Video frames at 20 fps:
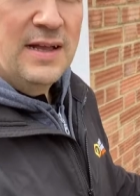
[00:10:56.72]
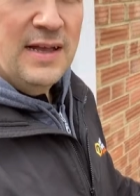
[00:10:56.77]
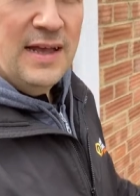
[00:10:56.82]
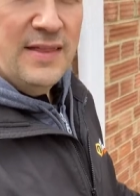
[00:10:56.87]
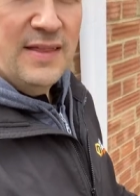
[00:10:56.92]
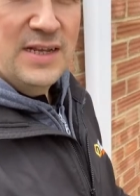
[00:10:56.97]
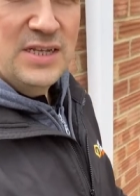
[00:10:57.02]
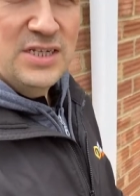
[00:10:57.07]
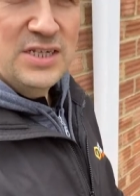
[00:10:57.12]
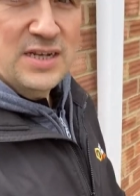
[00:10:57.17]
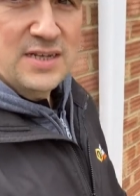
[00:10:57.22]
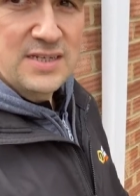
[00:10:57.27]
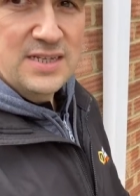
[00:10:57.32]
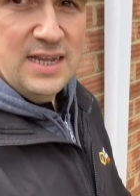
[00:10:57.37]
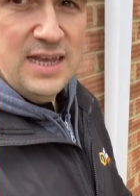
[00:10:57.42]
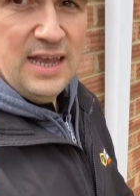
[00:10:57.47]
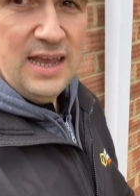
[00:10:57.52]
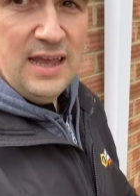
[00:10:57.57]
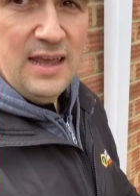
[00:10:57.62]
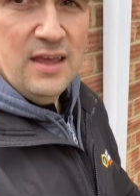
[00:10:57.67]
and then just
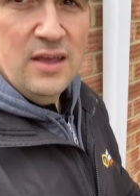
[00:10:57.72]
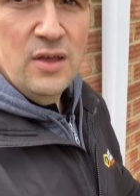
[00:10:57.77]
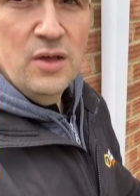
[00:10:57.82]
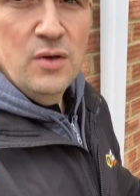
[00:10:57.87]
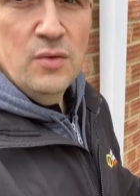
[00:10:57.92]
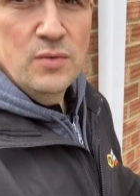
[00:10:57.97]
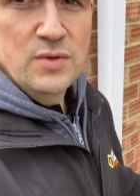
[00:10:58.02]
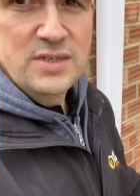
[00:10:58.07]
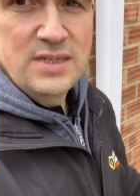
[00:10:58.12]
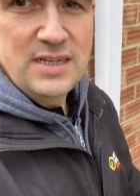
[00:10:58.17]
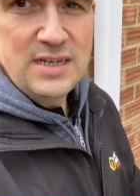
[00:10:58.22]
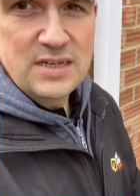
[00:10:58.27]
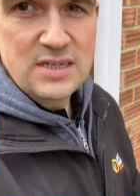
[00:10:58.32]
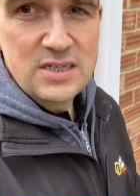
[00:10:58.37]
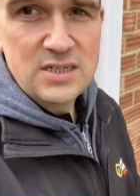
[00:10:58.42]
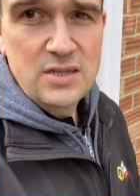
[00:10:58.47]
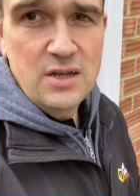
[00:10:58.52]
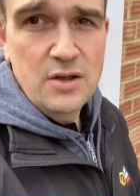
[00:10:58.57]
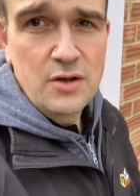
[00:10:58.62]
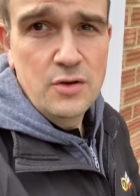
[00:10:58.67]
here was the
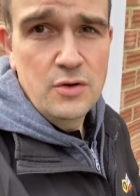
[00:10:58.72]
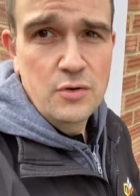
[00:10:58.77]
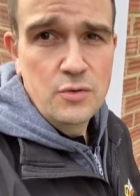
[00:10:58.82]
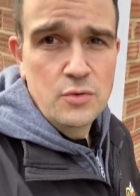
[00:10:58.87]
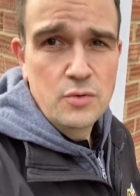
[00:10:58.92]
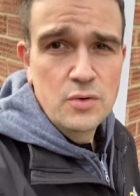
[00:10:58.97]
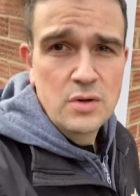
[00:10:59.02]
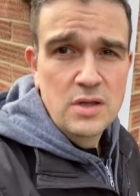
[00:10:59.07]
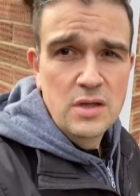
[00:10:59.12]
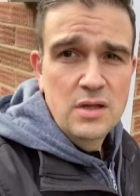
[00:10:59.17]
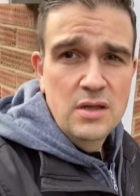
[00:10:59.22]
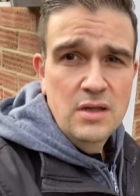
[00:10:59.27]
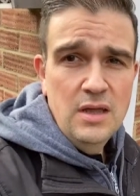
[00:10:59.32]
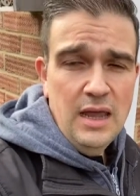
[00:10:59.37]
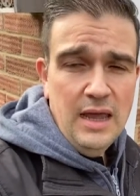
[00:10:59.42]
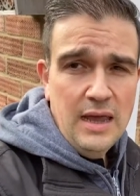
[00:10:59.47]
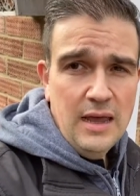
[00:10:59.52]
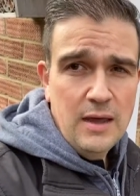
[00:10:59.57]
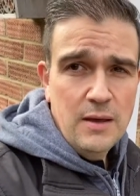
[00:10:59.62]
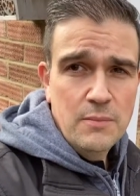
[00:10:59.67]
external
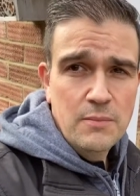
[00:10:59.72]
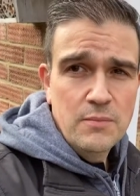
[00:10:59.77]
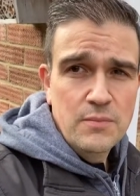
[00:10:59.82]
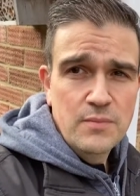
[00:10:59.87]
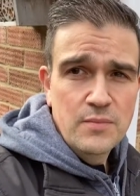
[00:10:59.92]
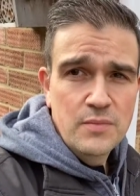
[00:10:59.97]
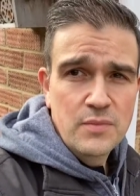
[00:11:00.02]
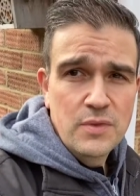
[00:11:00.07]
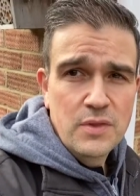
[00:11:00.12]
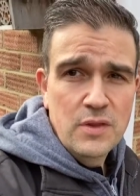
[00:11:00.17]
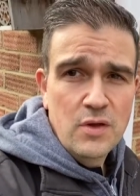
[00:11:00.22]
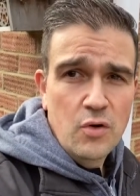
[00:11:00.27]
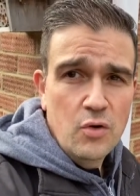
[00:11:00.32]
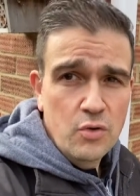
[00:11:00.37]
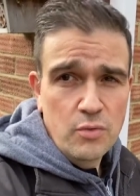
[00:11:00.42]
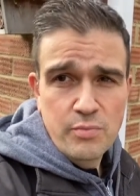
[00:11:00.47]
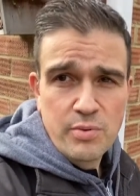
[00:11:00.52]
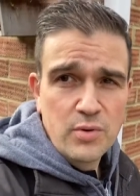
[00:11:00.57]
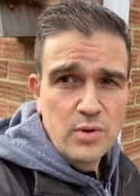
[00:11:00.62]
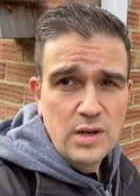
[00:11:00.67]
um,
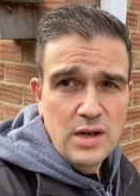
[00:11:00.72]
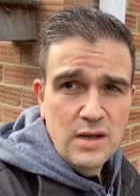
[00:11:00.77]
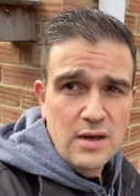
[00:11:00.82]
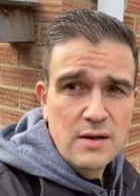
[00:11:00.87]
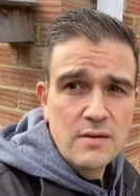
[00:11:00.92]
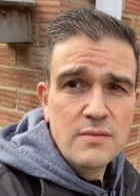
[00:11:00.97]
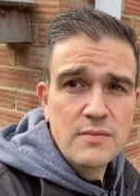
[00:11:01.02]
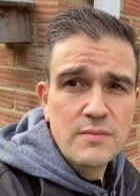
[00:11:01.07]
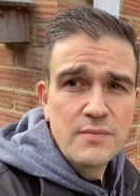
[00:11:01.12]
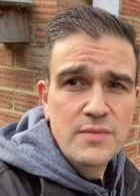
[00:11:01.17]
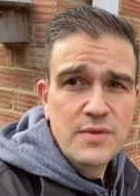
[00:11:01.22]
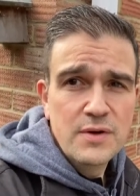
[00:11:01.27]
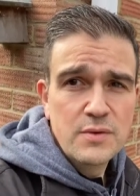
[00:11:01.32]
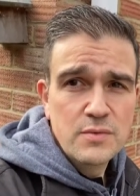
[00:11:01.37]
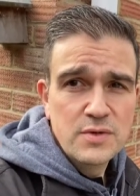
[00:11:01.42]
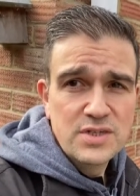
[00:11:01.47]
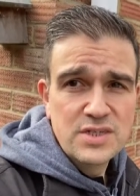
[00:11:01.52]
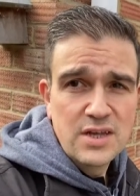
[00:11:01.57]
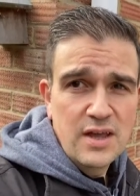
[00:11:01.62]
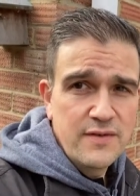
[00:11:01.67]
oil boiler that
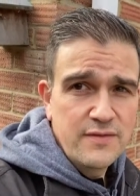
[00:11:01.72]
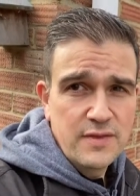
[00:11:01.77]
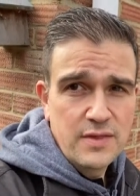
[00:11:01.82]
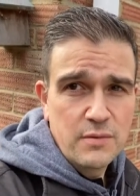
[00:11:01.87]
was serving